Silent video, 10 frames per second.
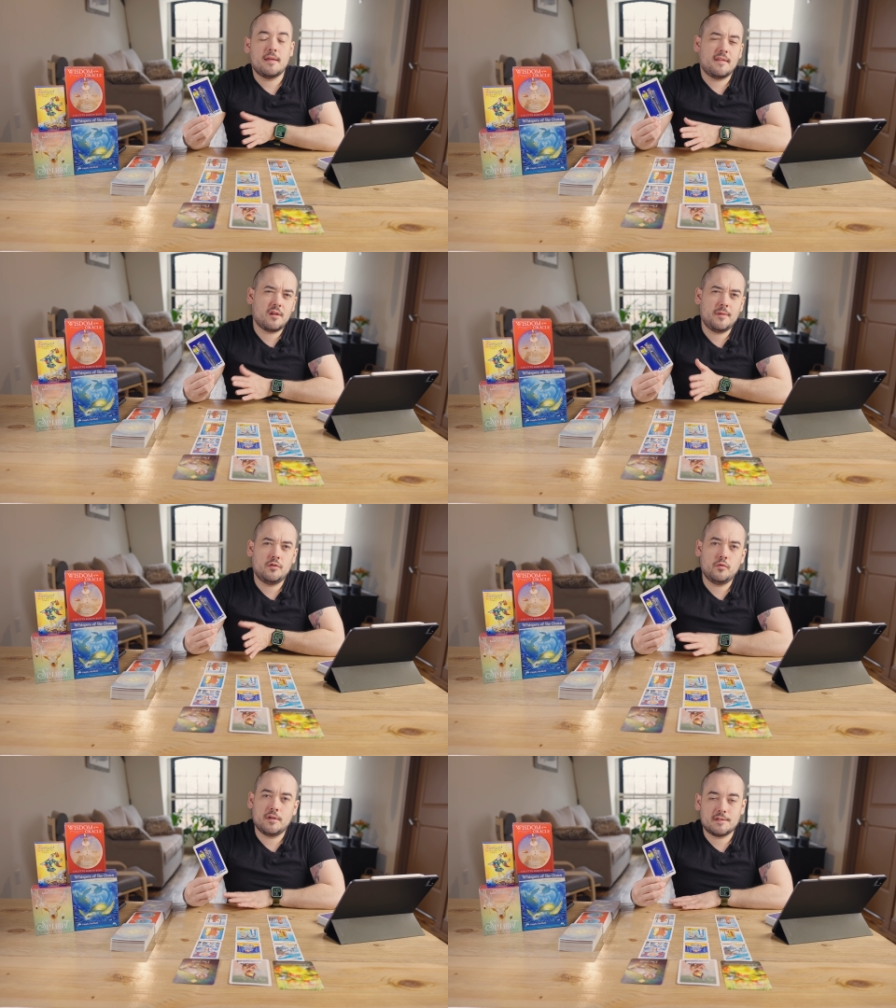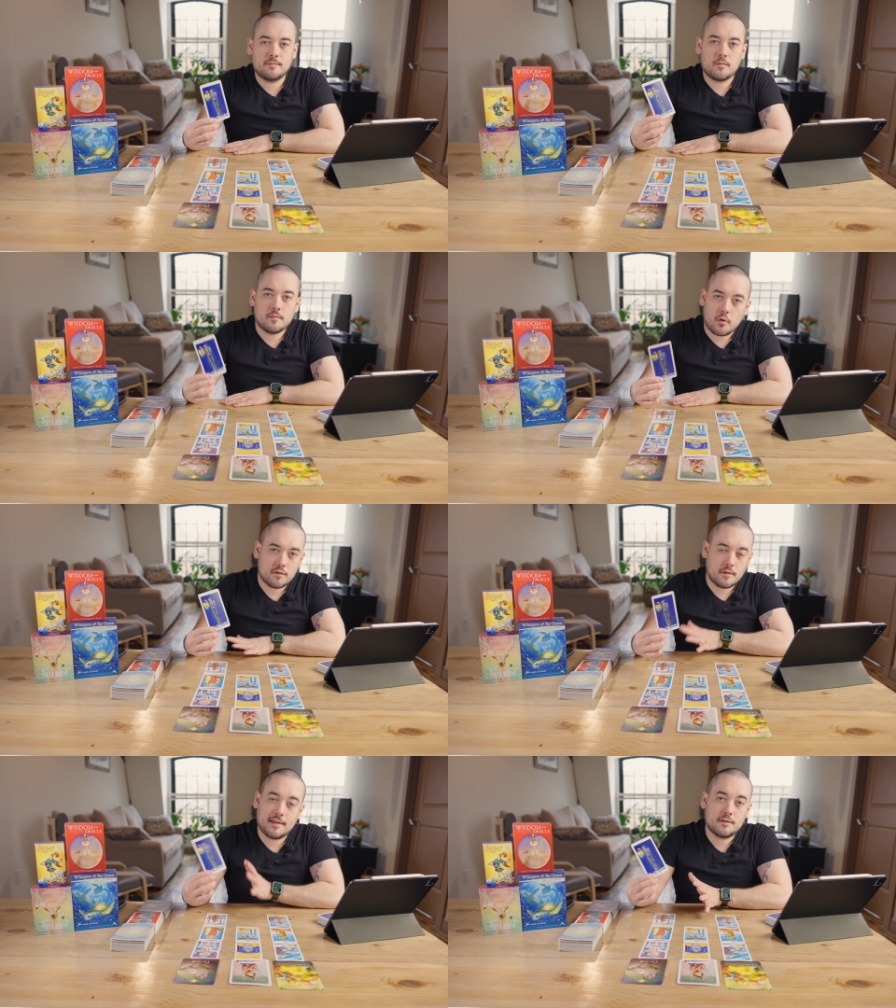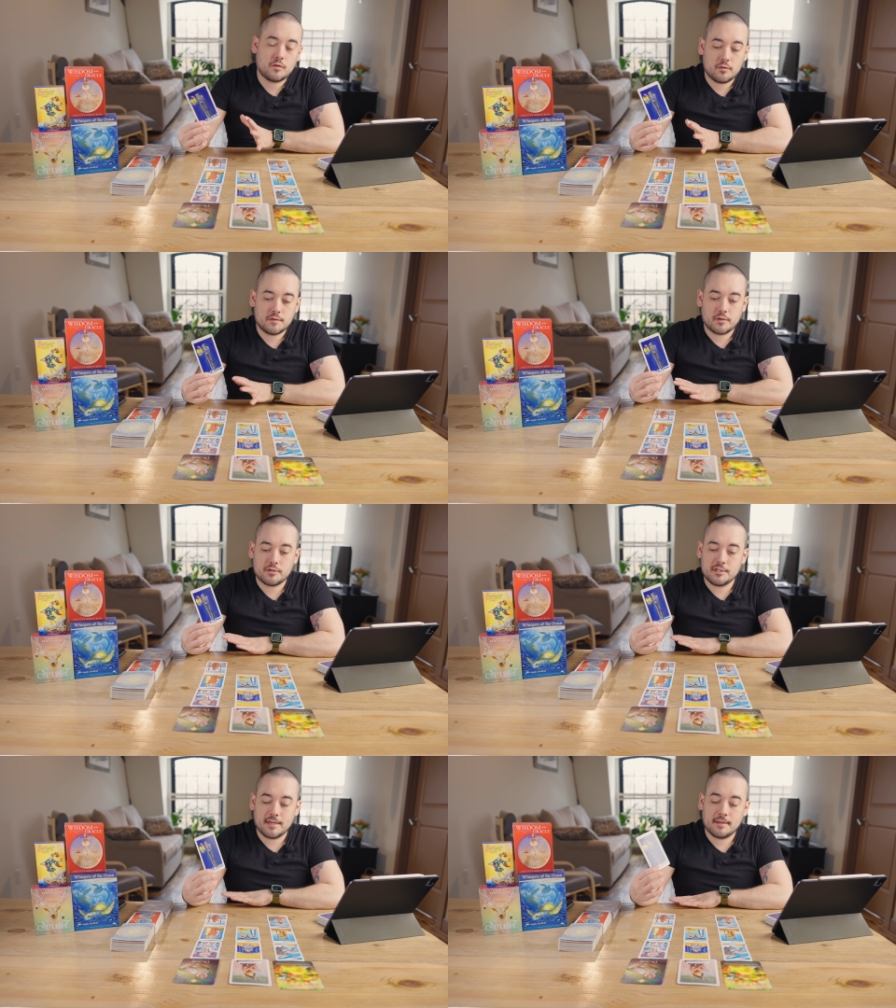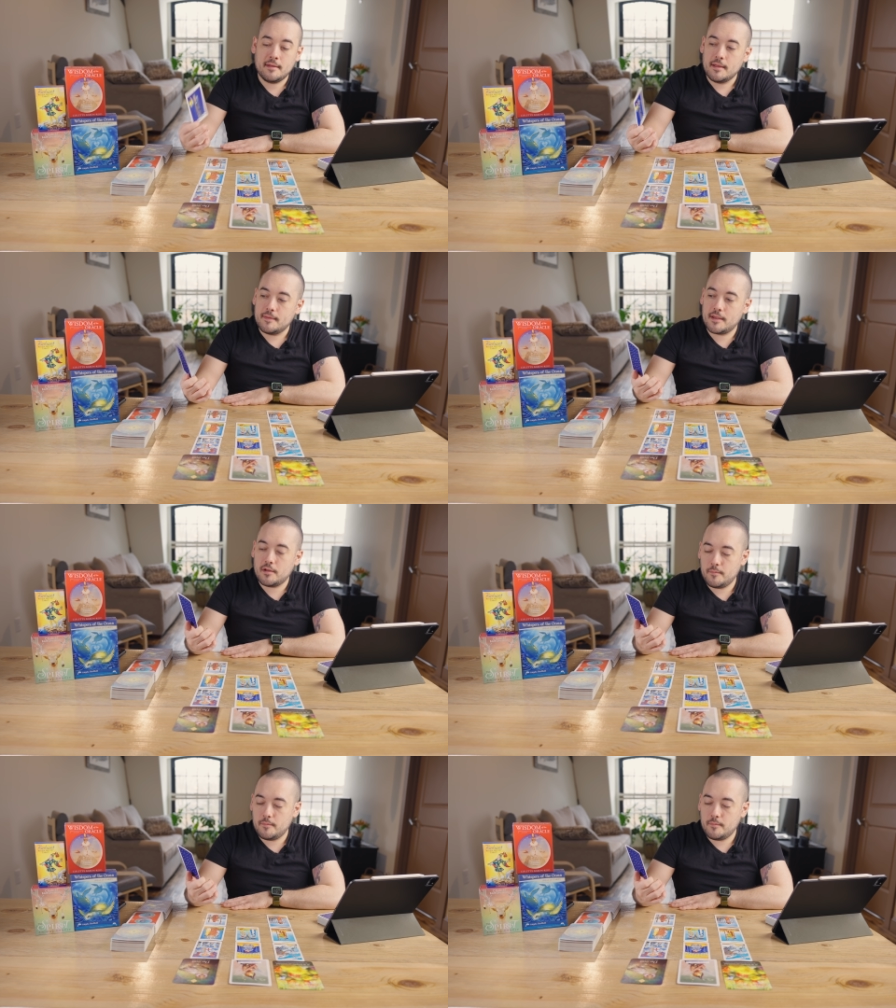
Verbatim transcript: They could have been doing some like soul searching. They could